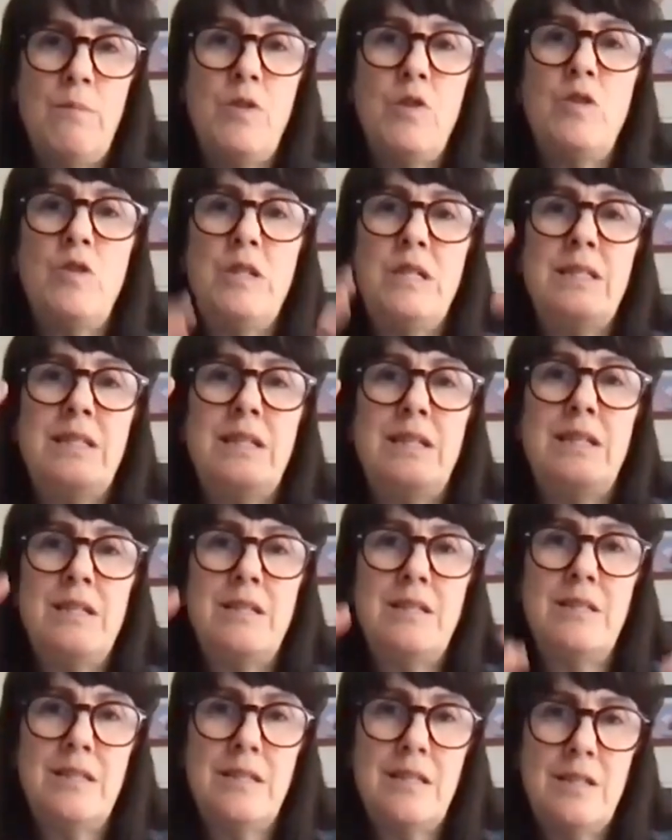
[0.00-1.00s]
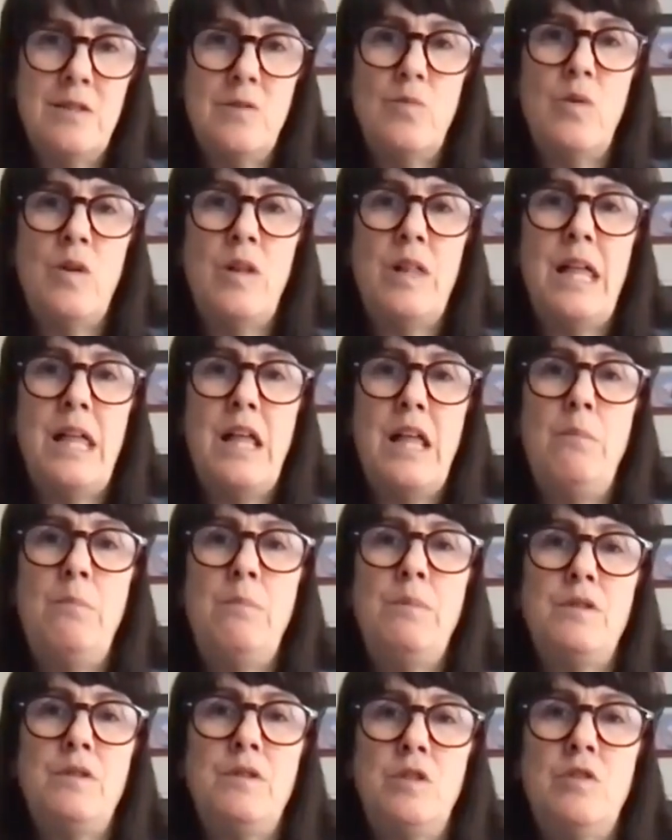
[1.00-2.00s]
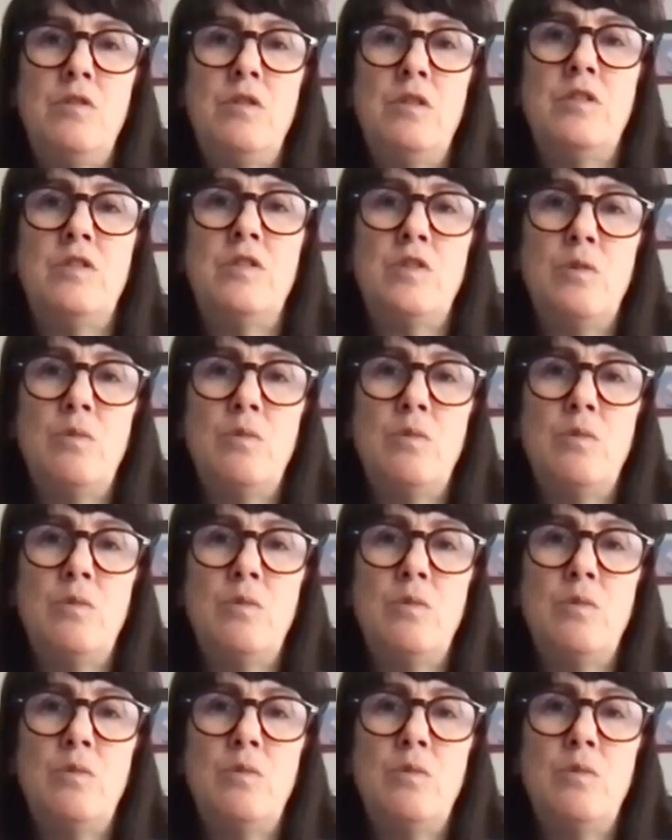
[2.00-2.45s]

30 sentences will help students